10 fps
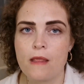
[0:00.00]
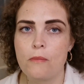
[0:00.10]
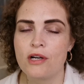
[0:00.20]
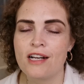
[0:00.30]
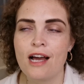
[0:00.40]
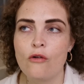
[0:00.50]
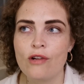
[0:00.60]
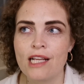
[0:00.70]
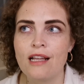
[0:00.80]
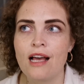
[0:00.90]
But I now
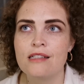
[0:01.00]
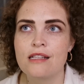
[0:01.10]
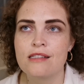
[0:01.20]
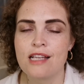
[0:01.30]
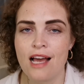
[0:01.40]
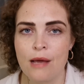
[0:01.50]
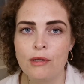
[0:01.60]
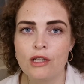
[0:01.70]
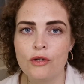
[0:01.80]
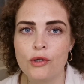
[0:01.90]
realise that time
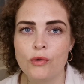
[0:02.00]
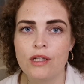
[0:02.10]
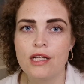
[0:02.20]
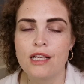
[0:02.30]
alone